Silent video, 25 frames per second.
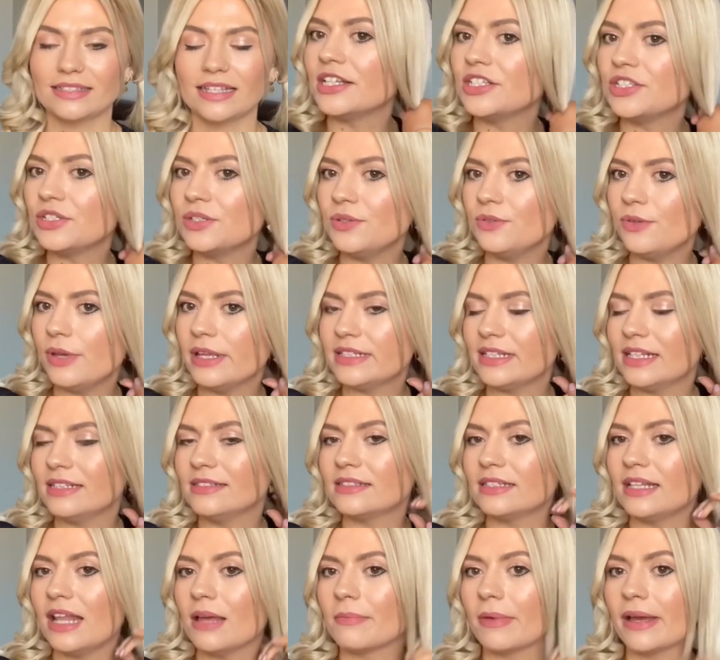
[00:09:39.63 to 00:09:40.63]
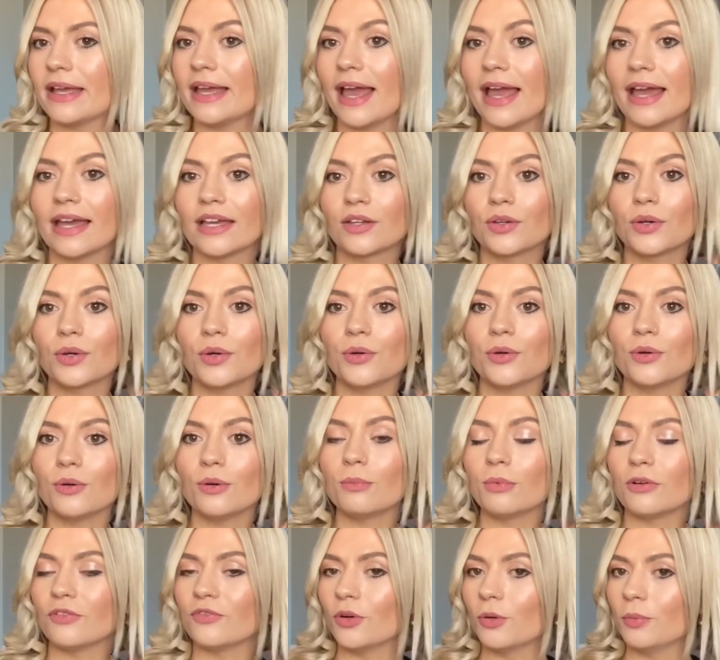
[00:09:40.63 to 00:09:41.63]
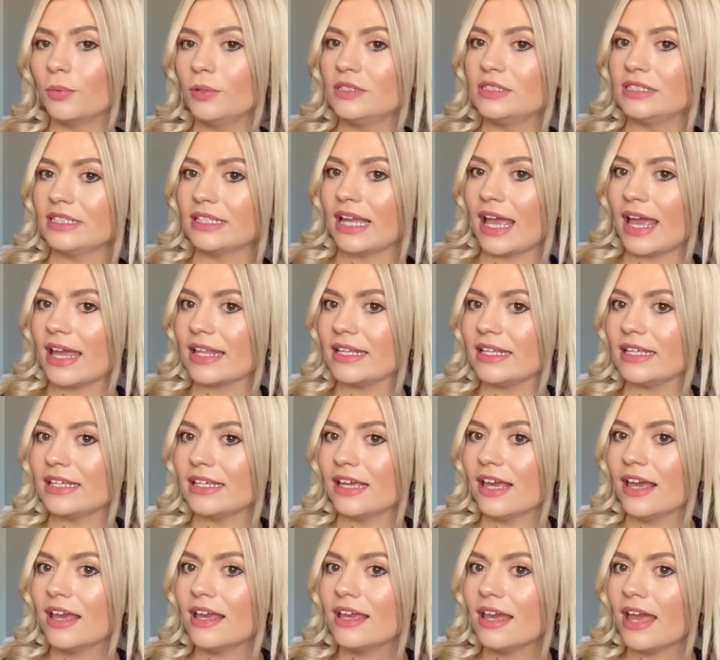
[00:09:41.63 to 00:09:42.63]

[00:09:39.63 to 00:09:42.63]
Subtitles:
I do tend to let my hair cool before putting any